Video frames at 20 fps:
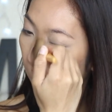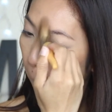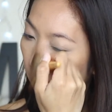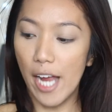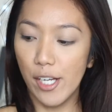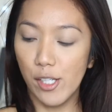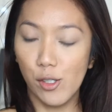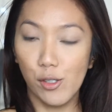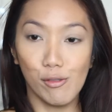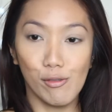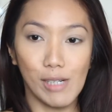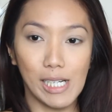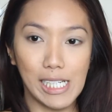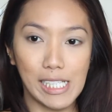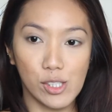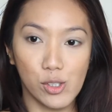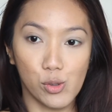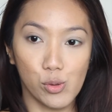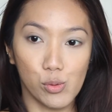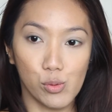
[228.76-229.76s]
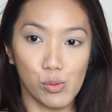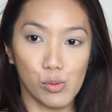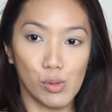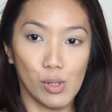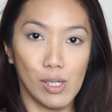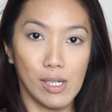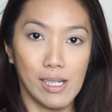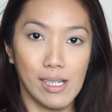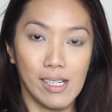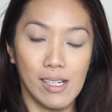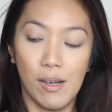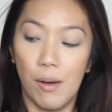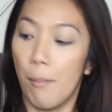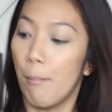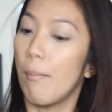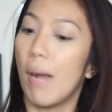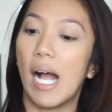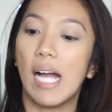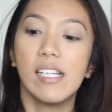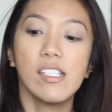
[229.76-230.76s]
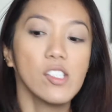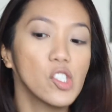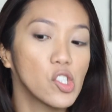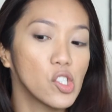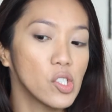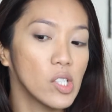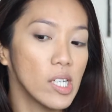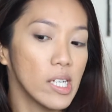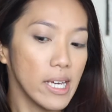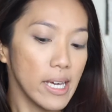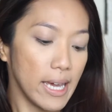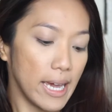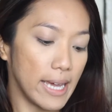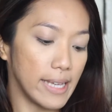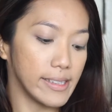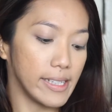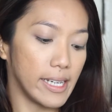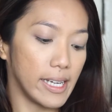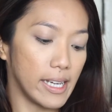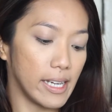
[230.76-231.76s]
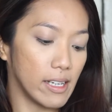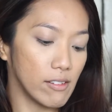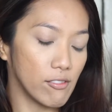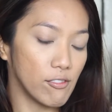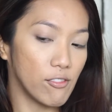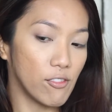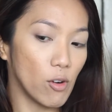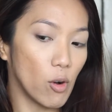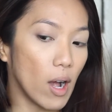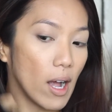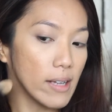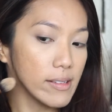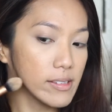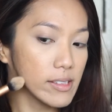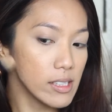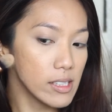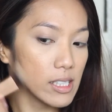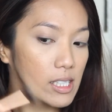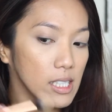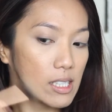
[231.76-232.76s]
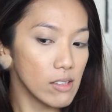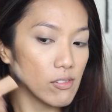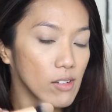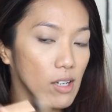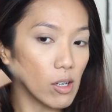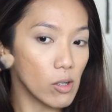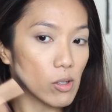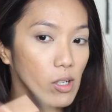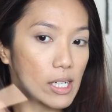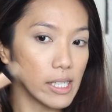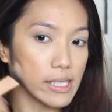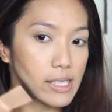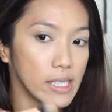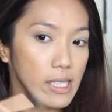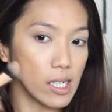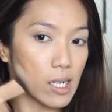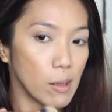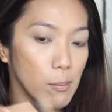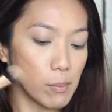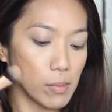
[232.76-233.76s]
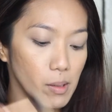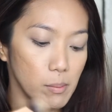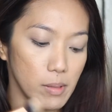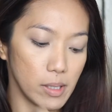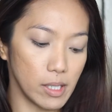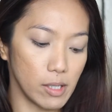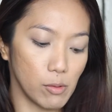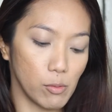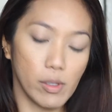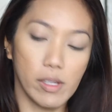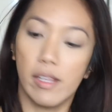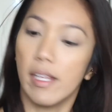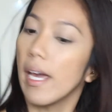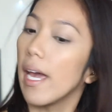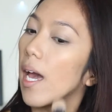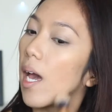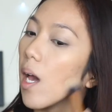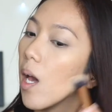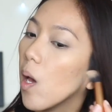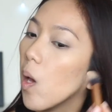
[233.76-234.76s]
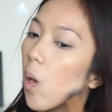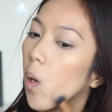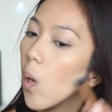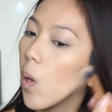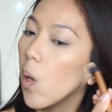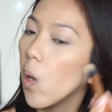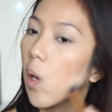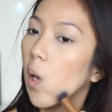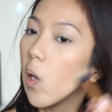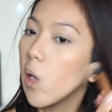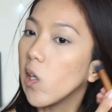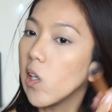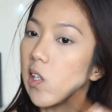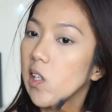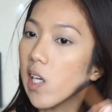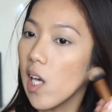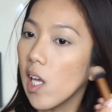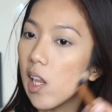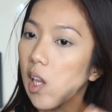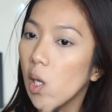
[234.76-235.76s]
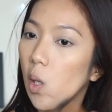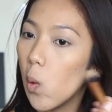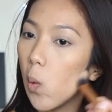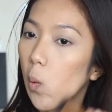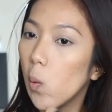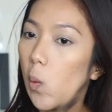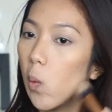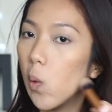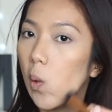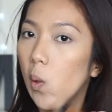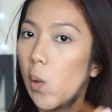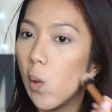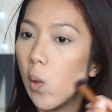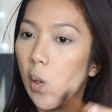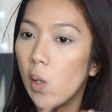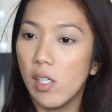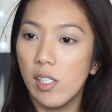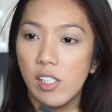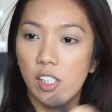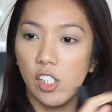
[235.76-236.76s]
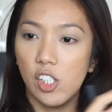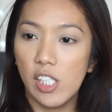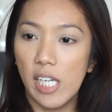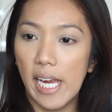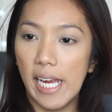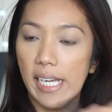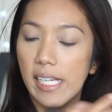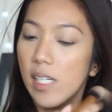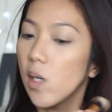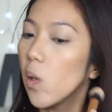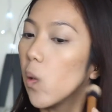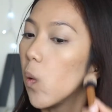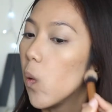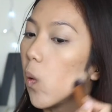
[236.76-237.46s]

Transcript: I don't really do much, and then for underneath I'll clean it up a bit with that yellow shade.